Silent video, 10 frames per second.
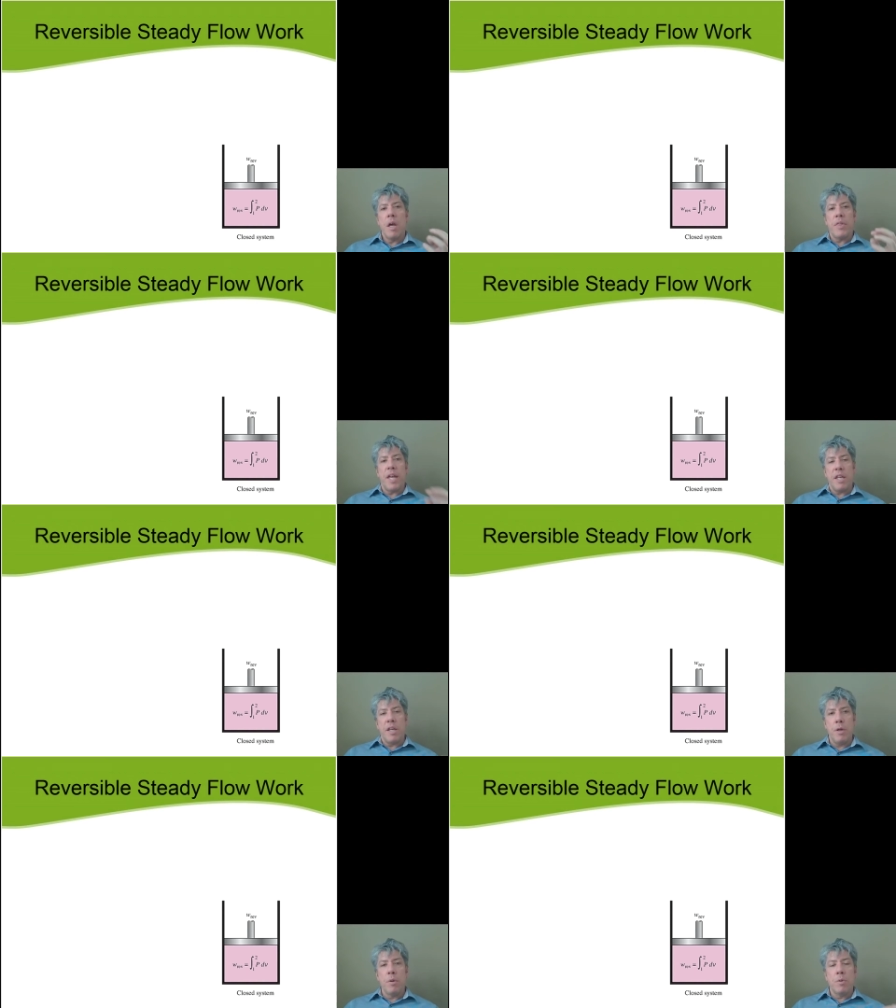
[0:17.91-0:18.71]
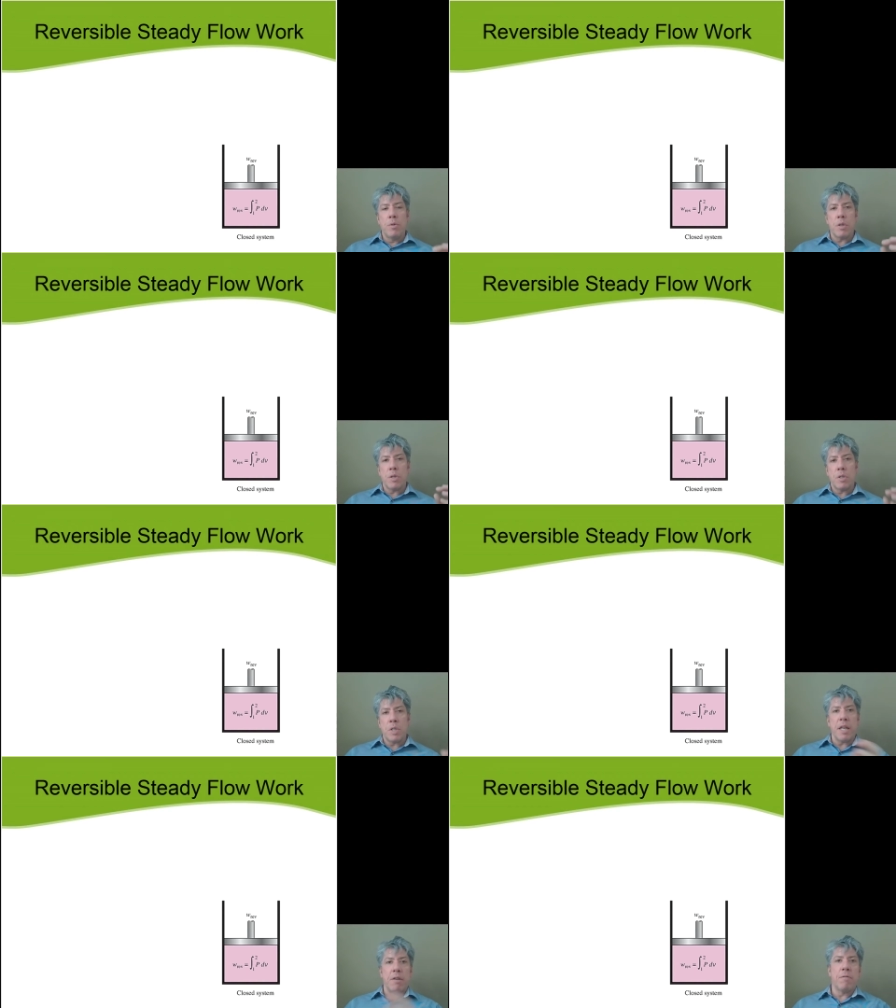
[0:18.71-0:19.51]
that use
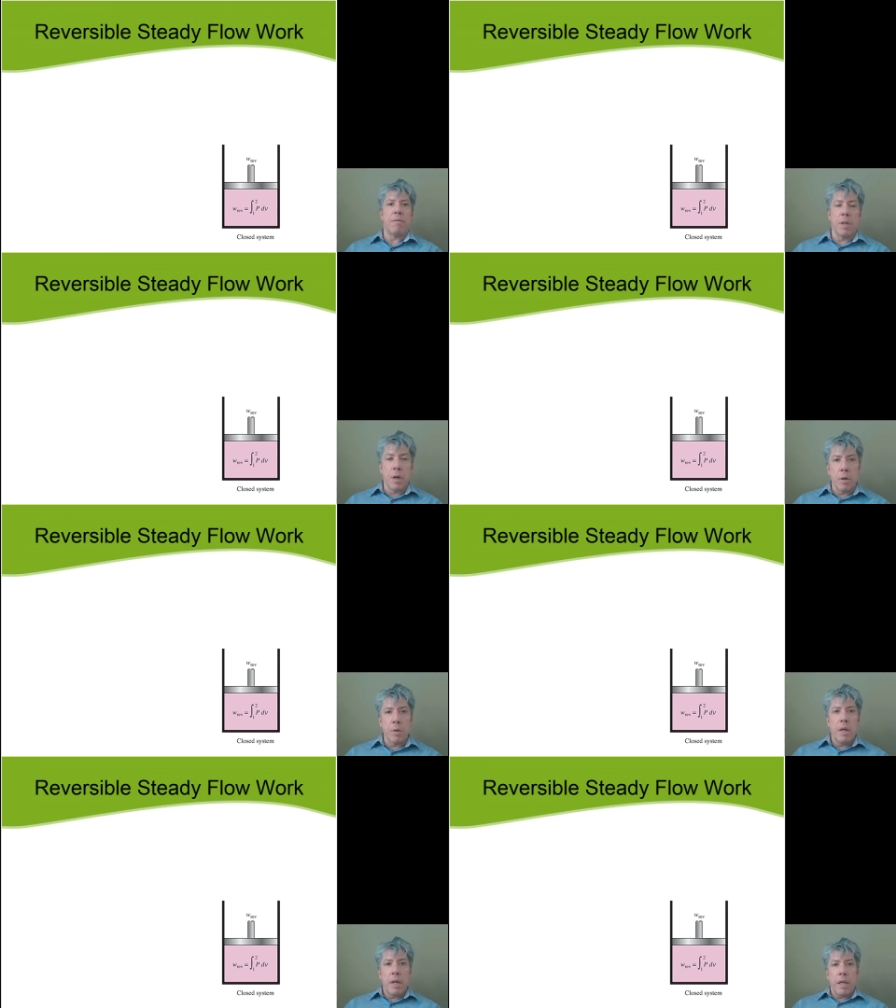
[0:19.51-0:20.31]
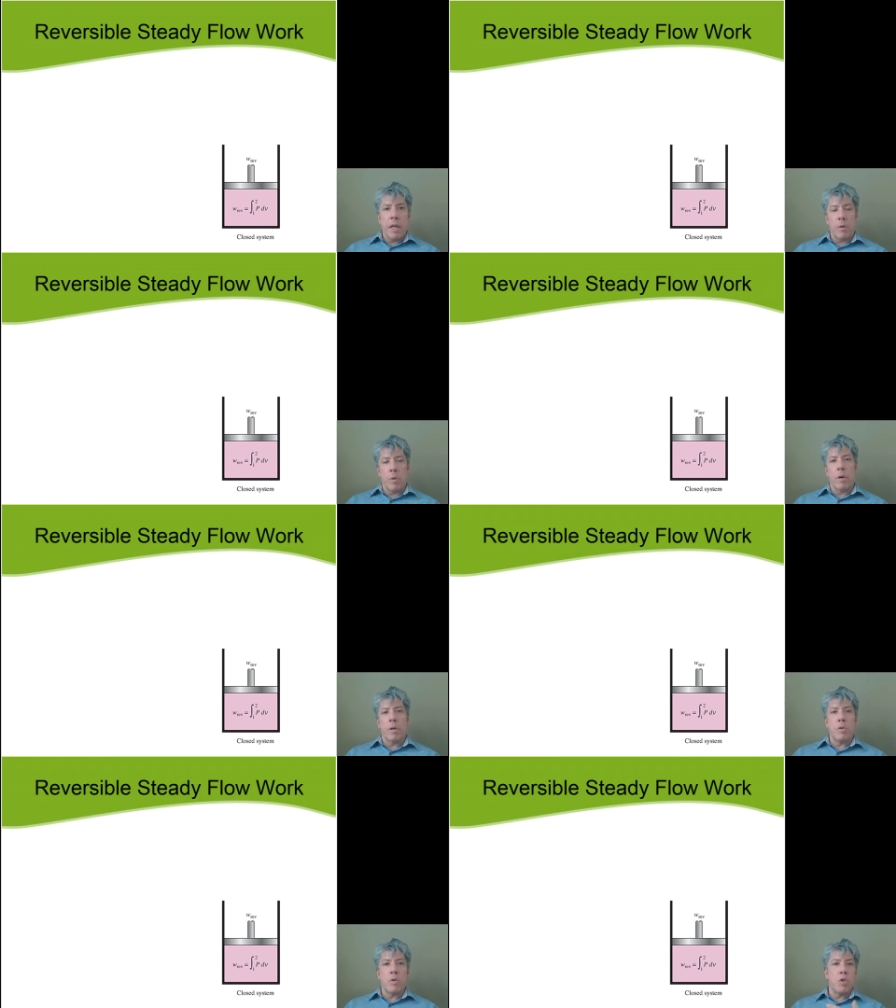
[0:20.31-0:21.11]
steady flow in order
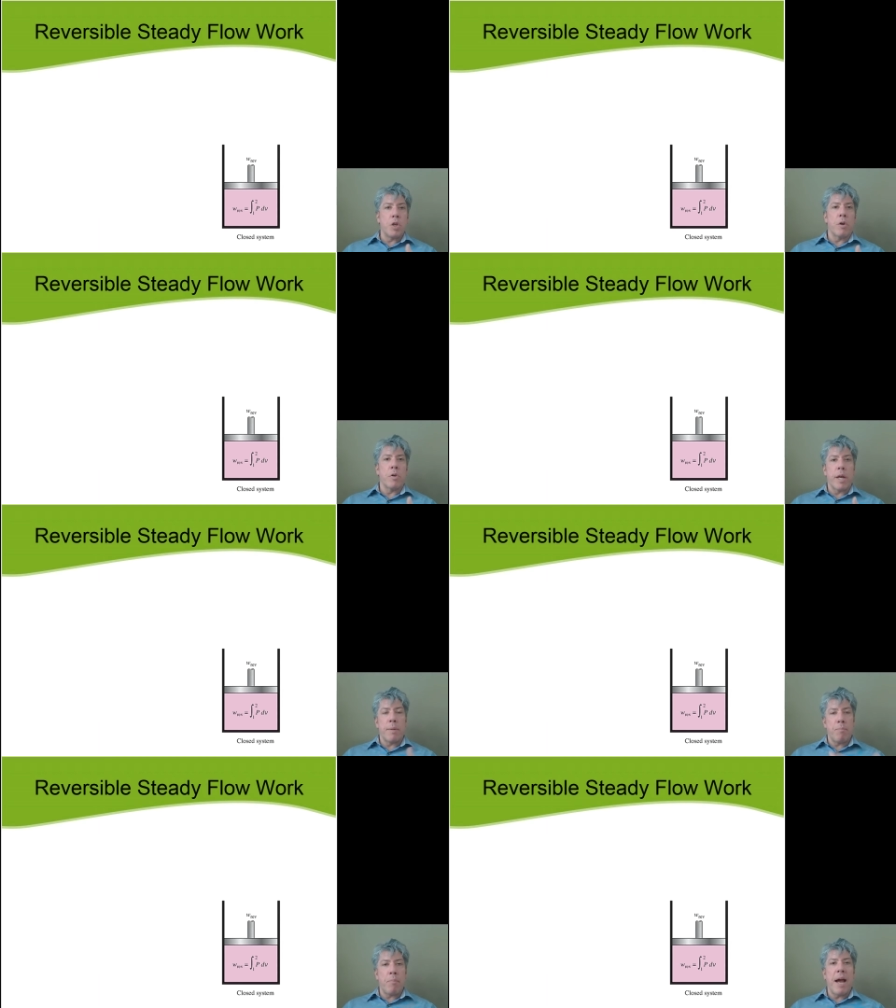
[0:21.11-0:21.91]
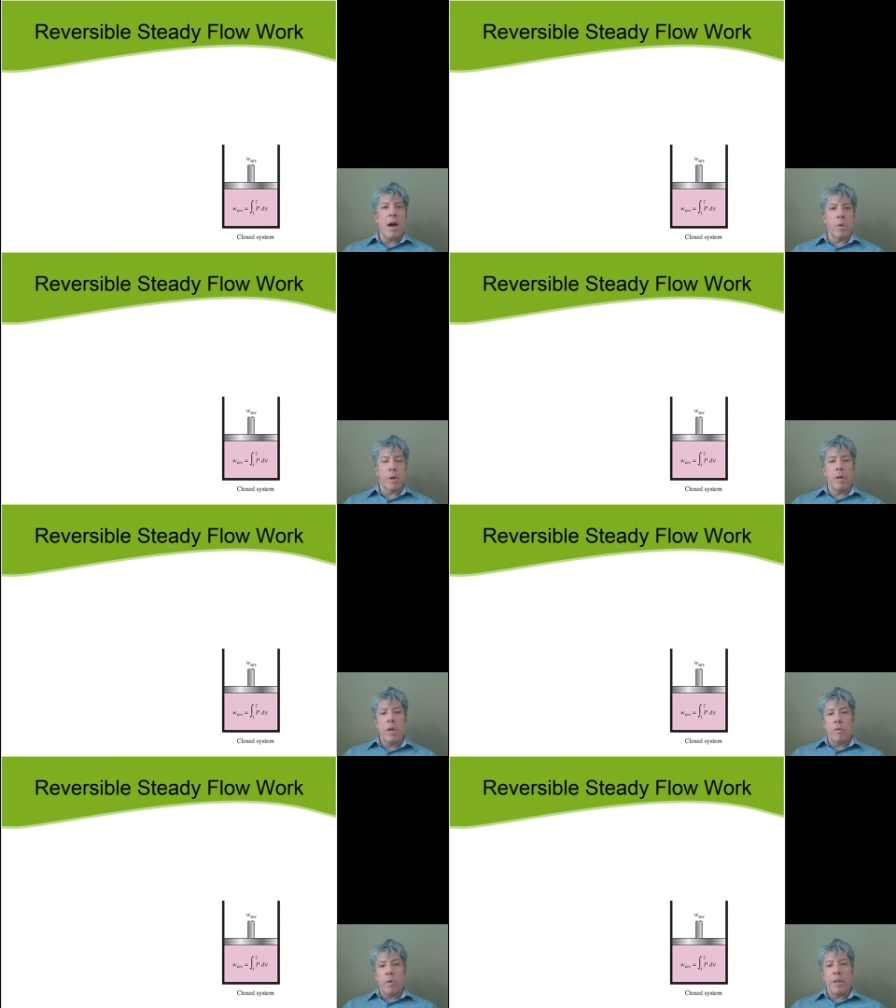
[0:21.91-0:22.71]
to generate power
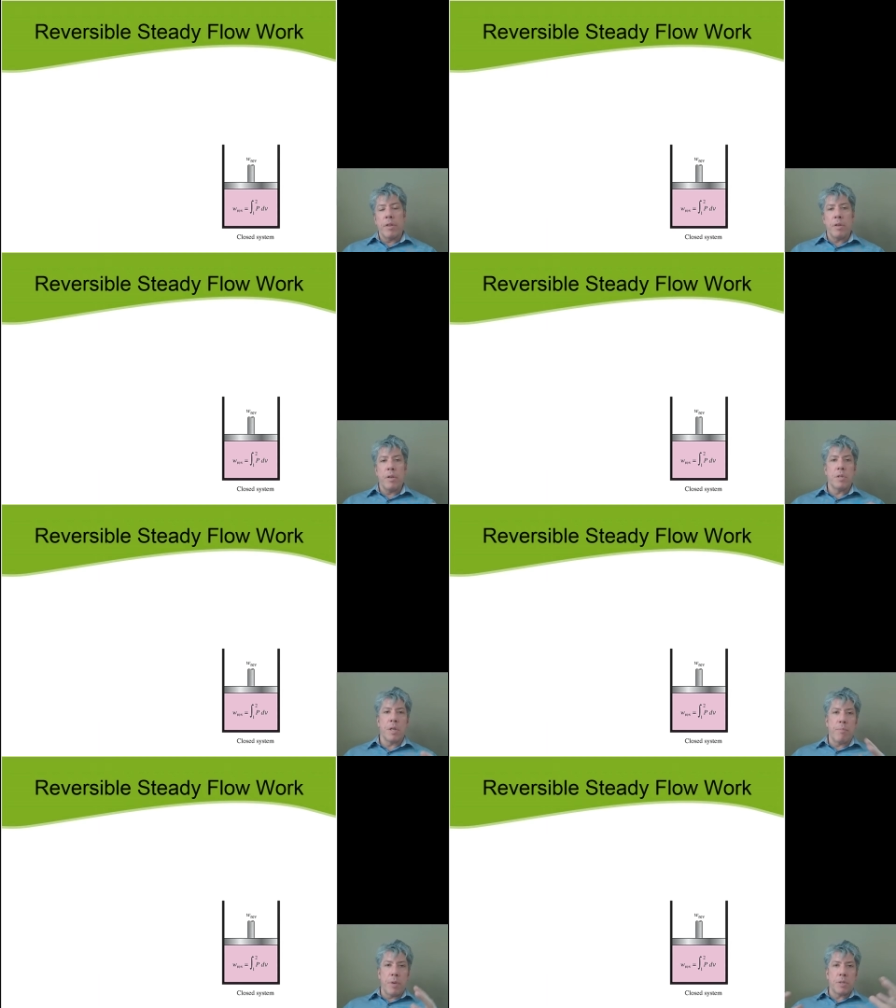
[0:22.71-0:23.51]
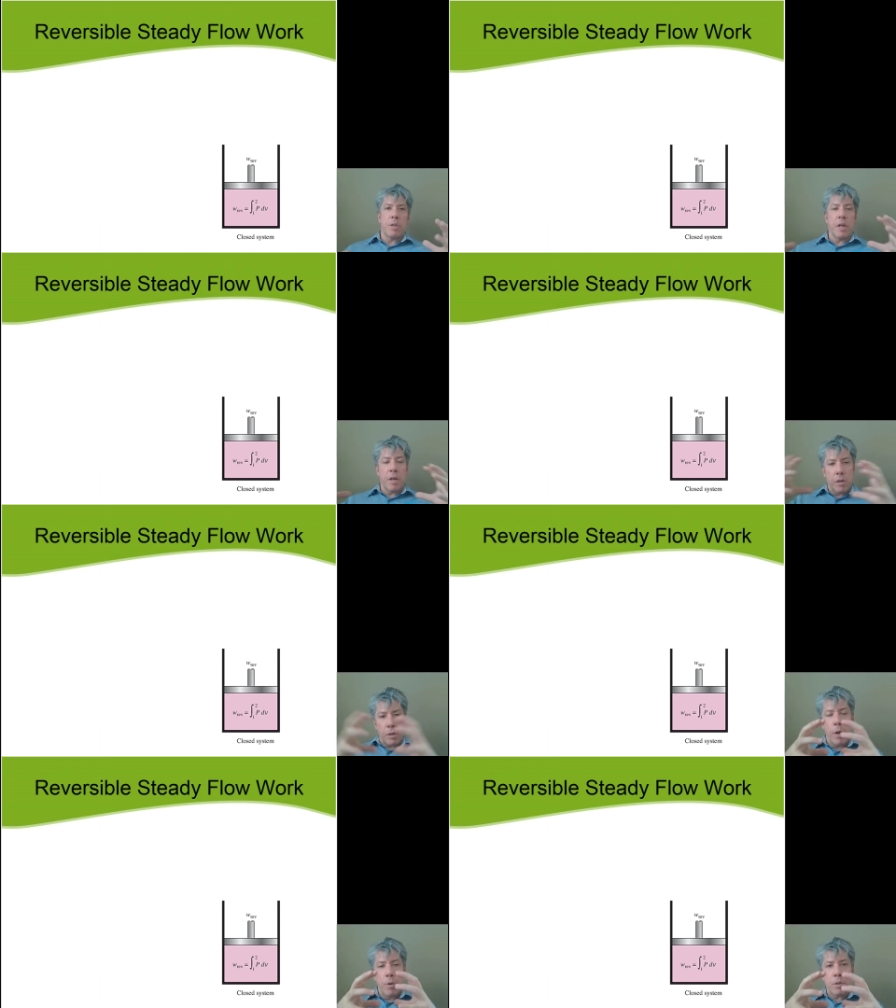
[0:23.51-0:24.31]
rather than using a piston in a
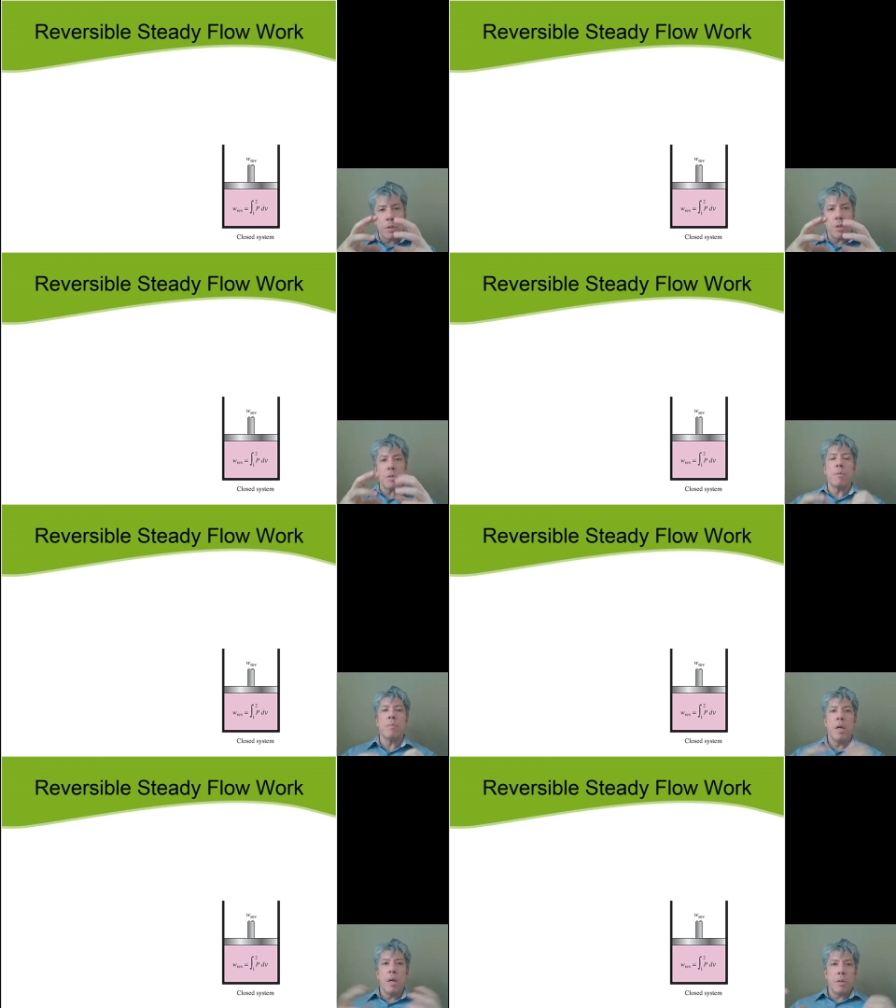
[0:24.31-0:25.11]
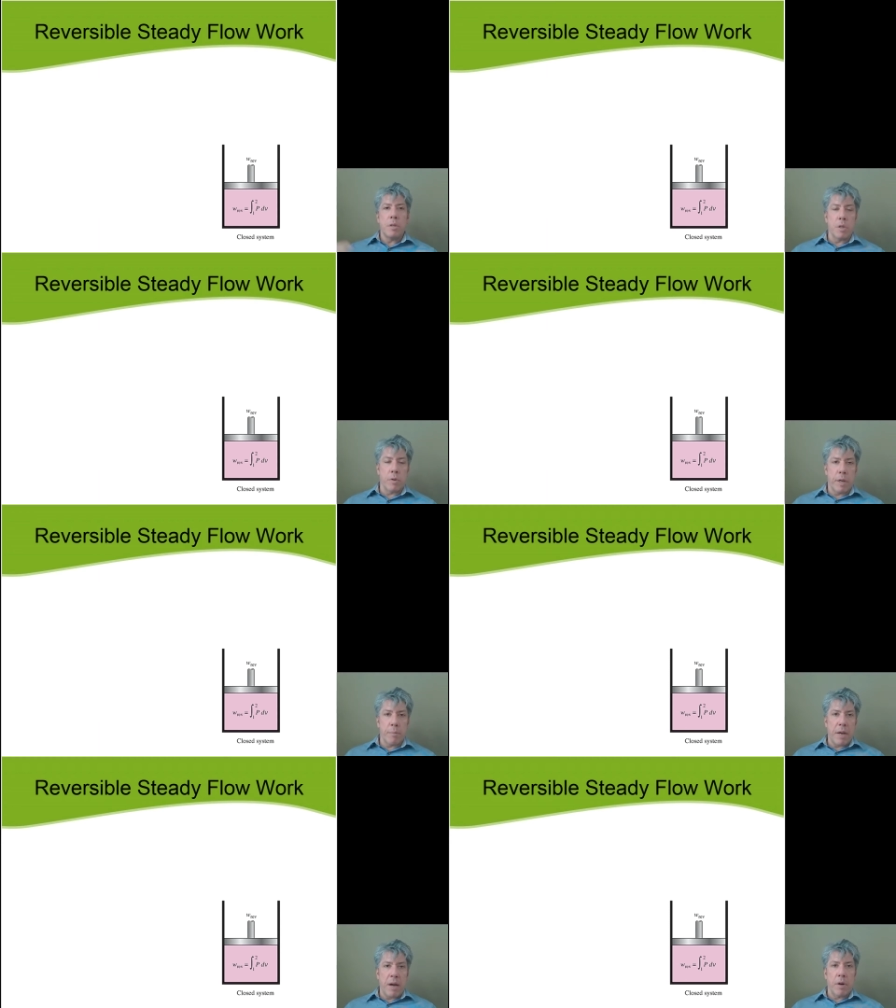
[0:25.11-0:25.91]
closed system to
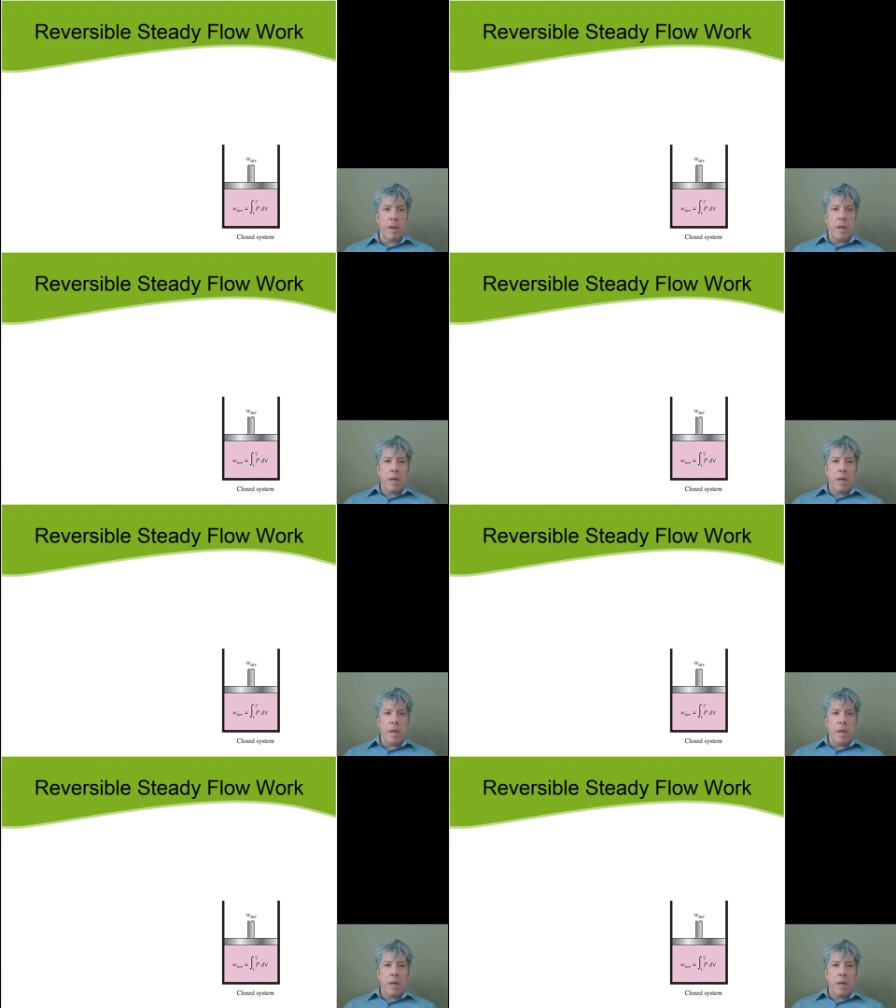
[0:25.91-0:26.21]
generate power.